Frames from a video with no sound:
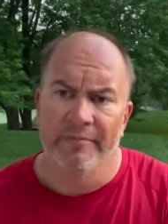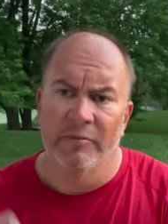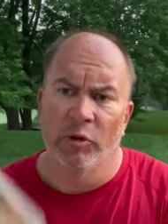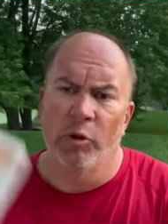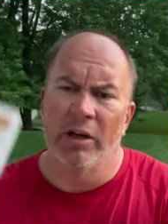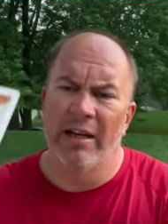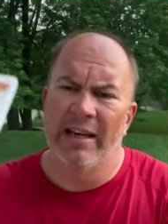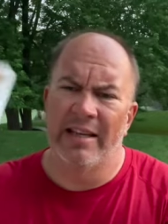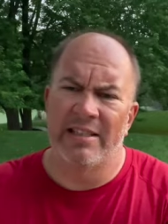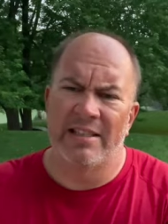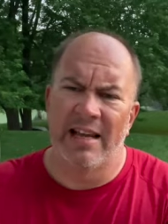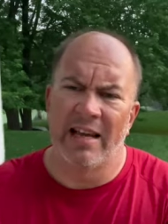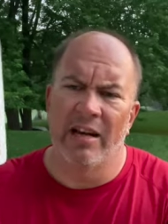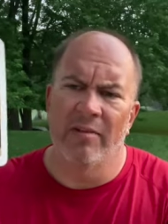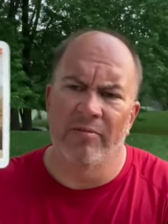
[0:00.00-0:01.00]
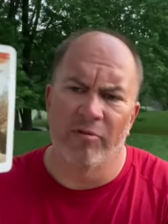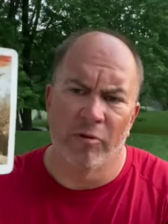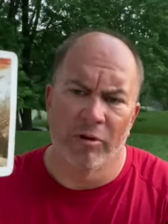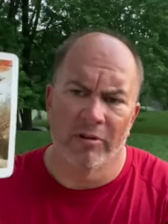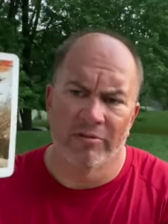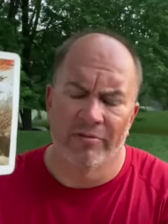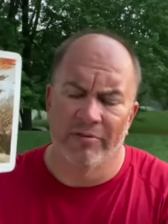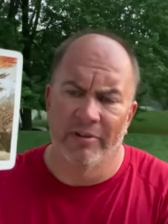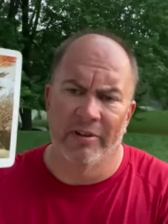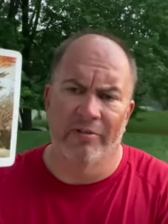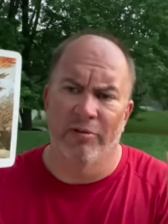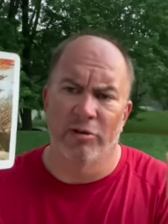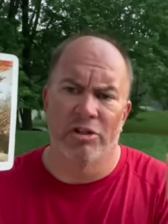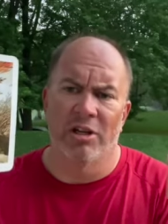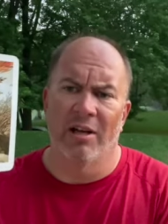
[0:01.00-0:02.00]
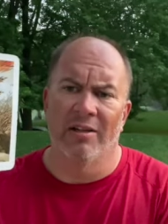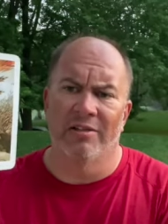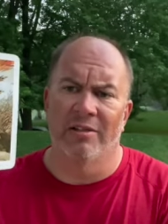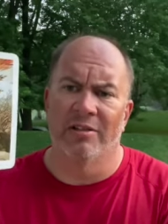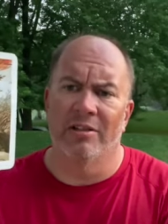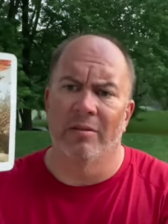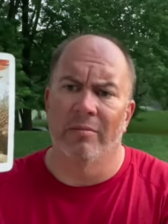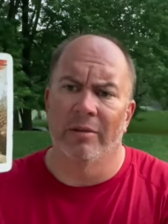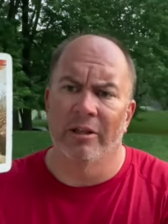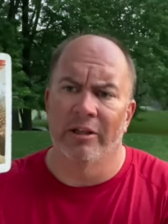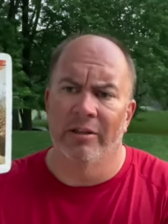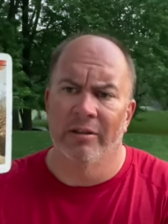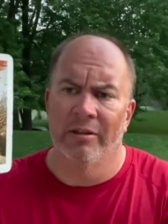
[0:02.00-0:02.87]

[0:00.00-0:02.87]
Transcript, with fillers: What do you need to stand up for if, if you're jealous of somebody?